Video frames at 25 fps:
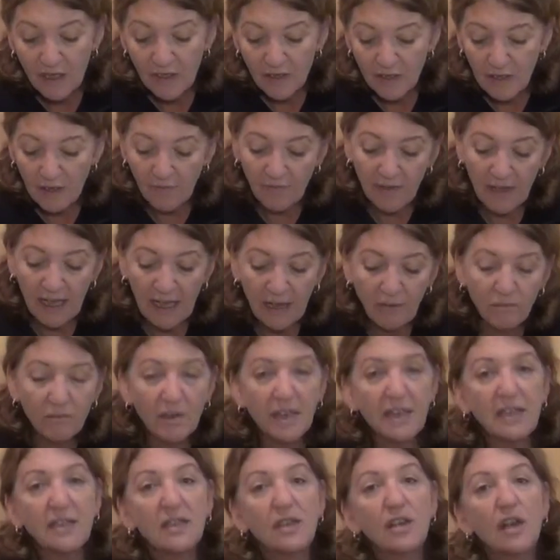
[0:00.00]
So for that
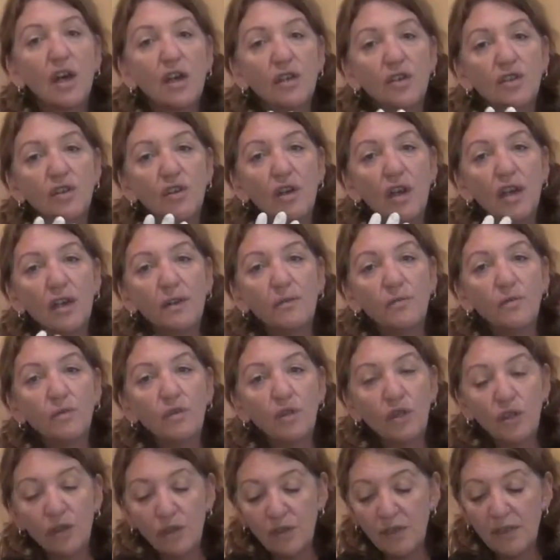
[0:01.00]
reason, I try
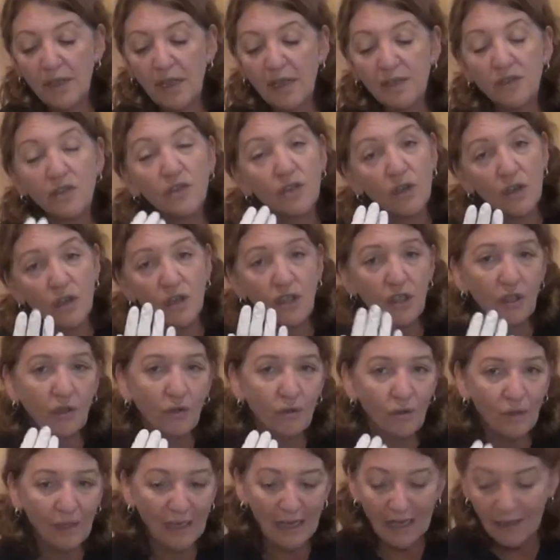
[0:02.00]
and use a
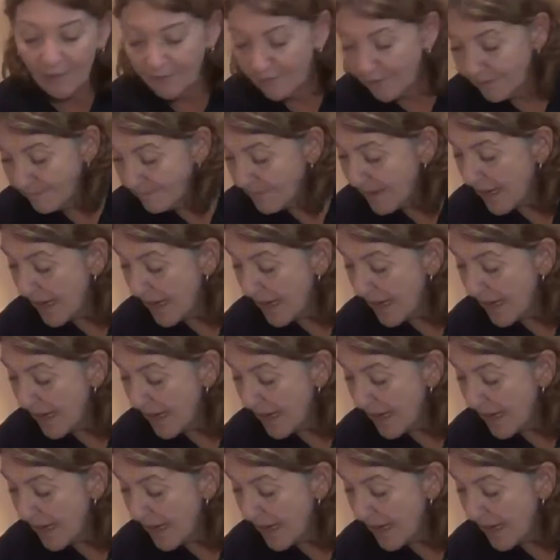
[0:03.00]
surgical glove.